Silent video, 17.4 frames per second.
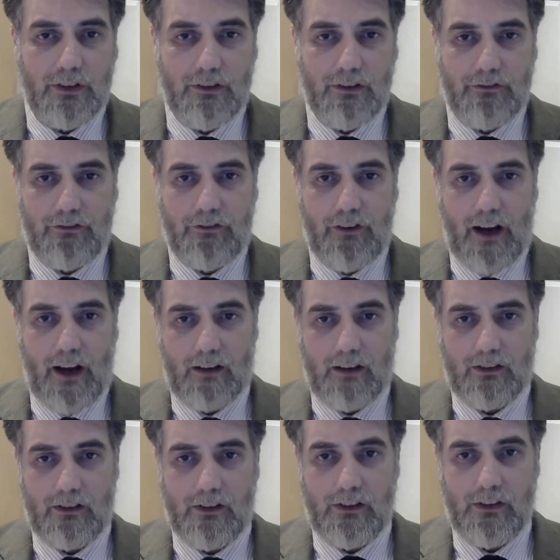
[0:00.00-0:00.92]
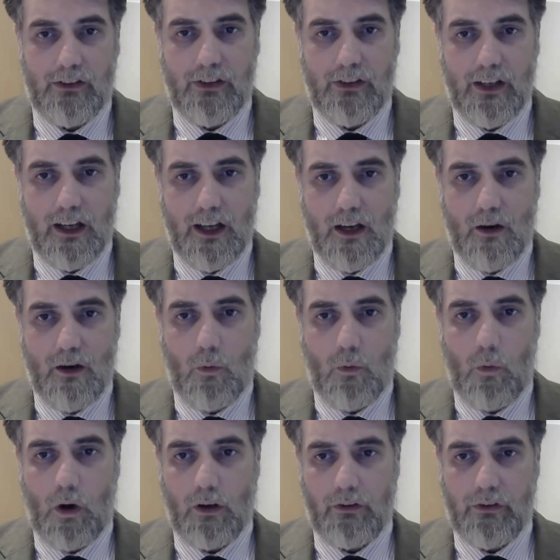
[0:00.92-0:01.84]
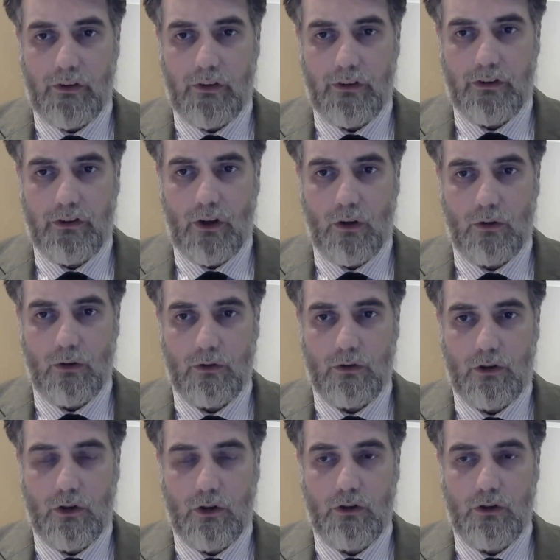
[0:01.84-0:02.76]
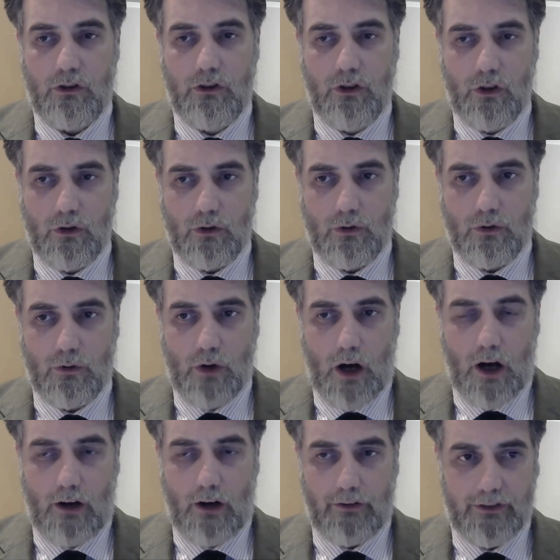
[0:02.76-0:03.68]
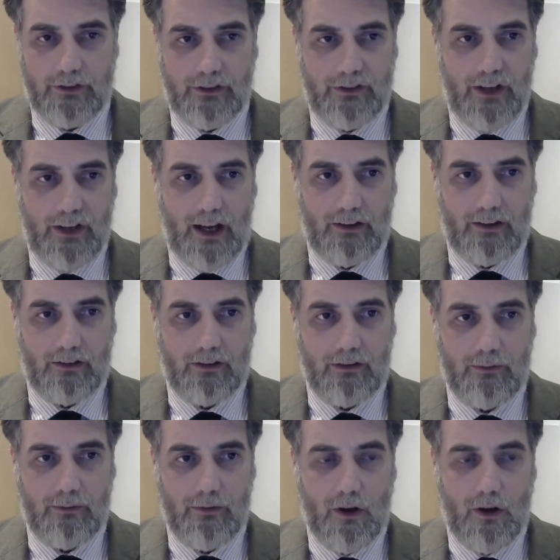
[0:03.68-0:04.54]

in fact, to see what the soul could do after death